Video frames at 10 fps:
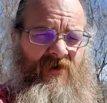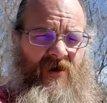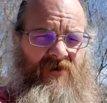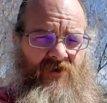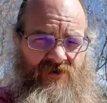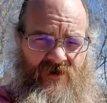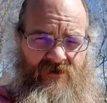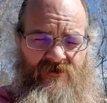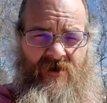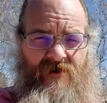and
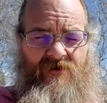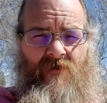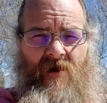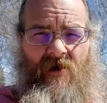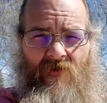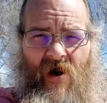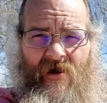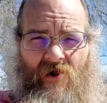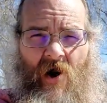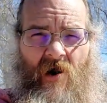using it to make a pot
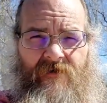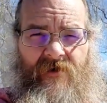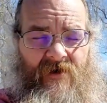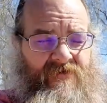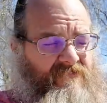of coffee, I